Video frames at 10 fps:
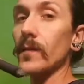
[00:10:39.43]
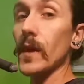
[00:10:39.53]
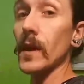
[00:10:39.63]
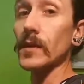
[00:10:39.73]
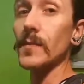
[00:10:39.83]

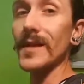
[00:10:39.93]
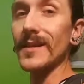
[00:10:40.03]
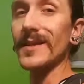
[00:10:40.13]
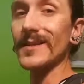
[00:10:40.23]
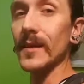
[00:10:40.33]
speeding
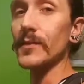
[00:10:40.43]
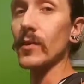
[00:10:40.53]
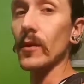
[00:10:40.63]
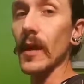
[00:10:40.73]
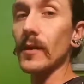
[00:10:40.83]
things up, so it
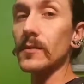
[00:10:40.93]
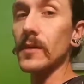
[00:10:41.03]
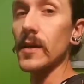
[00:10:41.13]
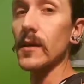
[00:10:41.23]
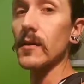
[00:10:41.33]
allows
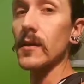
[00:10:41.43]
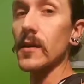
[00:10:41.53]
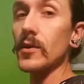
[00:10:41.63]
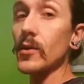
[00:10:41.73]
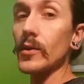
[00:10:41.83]
the
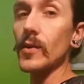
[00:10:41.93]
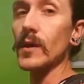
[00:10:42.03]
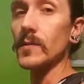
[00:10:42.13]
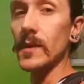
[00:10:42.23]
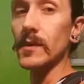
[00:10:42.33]

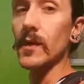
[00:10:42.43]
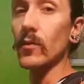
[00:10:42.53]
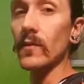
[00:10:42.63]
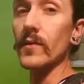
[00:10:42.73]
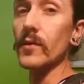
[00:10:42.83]
neurotransmitters and all of
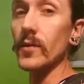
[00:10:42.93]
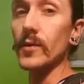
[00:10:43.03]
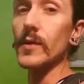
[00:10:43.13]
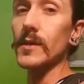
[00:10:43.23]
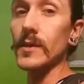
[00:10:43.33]
the good
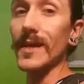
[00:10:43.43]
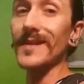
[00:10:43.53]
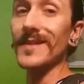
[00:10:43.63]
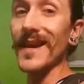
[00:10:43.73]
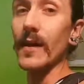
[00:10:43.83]
nutrients to get to
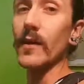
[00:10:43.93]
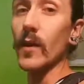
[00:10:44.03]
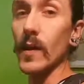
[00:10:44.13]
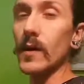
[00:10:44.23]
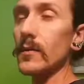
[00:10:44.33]
the area
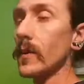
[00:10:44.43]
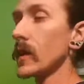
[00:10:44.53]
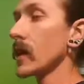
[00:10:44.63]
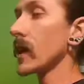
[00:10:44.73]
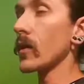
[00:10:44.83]
quicker
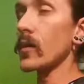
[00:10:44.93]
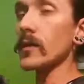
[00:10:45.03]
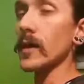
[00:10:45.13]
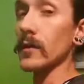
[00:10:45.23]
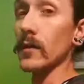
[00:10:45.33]

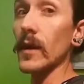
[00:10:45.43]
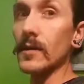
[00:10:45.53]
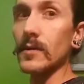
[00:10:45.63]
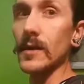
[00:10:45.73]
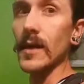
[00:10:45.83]
and allows it
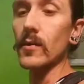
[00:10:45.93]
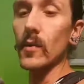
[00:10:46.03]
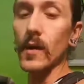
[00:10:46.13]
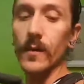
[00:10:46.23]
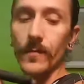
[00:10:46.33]
to heal
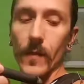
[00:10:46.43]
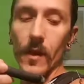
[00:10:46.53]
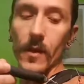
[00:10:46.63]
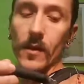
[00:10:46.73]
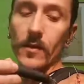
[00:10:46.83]
quicker.
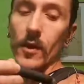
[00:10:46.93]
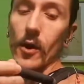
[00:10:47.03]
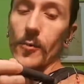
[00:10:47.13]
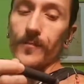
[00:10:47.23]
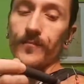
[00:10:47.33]
So
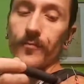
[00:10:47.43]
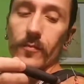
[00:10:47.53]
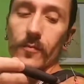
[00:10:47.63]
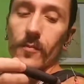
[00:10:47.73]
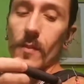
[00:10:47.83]

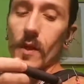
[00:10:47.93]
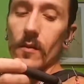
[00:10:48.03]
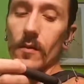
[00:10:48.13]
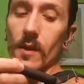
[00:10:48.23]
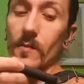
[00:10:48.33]

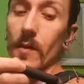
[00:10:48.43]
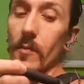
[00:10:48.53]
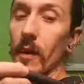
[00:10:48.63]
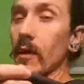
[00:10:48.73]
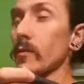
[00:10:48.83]
this may be
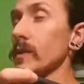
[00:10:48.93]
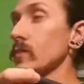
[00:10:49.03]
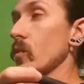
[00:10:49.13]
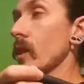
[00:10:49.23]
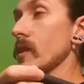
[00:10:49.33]
part of the reason
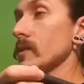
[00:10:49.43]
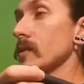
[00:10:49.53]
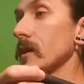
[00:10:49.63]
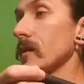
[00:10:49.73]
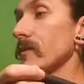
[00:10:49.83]
why you
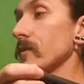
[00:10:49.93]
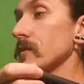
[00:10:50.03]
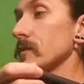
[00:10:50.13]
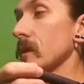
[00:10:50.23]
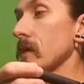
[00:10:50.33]
can feel
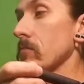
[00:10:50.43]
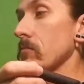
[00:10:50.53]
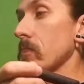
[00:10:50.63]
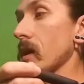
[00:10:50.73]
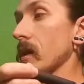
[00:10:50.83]
some
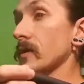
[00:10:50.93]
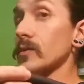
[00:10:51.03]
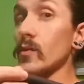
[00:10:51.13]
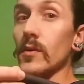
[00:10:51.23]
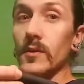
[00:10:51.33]

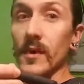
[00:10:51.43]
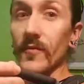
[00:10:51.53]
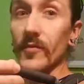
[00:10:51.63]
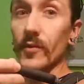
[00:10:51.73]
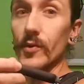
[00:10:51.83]
soreness after
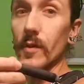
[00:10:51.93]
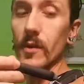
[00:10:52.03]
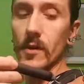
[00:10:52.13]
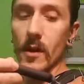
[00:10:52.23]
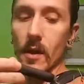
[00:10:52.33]
a treatment,
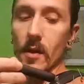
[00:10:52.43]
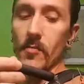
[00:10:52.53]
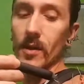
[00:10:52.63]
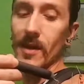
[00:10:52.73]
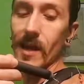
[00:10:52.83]

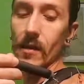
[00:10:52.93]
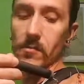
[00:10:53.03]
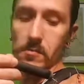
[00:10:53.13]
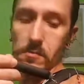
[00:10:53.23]
but then